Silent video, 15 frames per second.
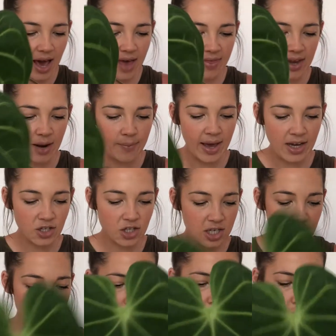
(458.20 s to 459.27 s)
and then I'm actually
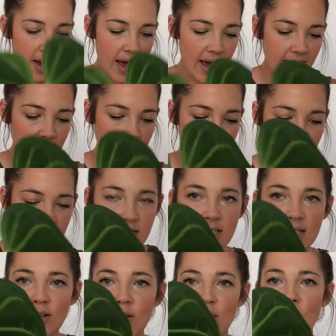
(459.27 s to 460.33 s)
going to pack it
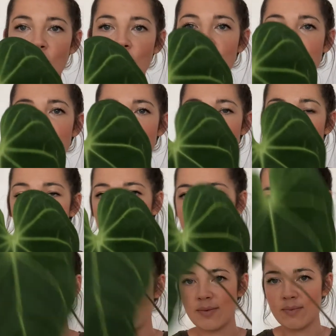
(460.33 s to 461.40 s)
with
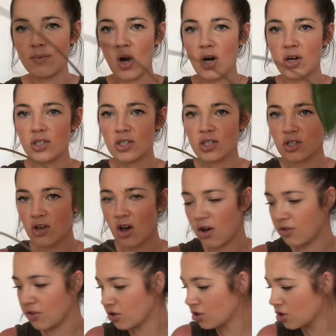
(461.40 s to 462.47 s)
sphagnum moss
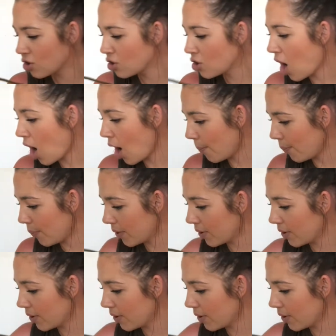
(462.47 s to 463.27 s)
on the top.